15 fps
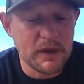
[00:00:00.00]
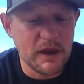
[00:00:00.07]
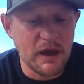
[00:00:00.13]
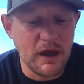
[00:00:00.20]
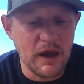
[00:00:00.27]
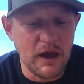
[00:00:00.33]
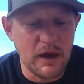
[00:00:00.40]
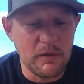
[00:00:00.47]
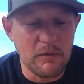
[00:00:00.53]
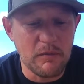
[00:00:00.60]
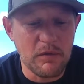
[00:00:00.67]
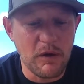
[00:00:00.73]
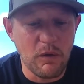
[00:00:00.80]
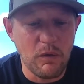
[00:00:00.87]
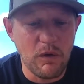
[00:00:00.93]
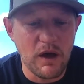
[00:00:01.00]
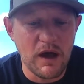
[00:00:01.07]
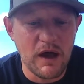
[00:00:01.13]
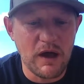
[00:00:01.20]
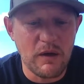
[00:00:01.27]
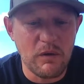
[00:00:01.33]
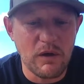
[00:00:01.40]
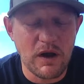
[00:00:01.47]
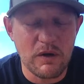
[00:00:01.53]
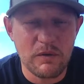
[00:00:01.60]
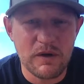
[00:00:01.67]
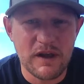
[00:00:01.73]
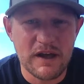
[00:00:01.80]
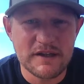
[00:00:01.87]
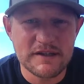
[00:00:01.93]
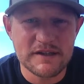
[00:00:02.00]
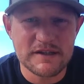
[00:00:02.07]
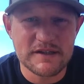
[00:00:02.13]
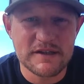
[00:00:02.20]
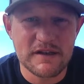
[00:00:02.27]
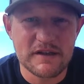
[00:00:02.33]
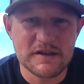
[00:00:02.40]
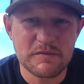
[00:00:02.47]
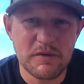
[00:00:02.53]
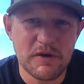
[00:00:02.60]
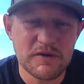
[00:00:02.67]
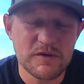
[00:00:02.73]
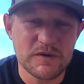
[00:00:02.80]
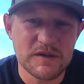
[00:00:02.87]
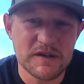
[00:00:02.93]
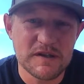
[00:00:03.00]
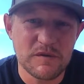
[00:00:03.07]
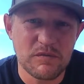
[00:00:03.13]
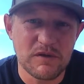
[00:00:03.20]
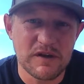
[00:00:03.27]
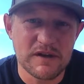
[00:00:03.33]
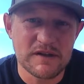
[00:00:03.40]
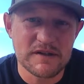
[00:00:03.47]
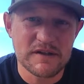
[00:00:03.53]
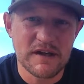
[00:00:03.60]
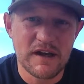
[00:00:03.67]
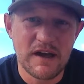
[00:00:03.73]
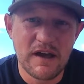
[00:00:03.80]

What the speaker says: But what I realized is the spiritual disciplines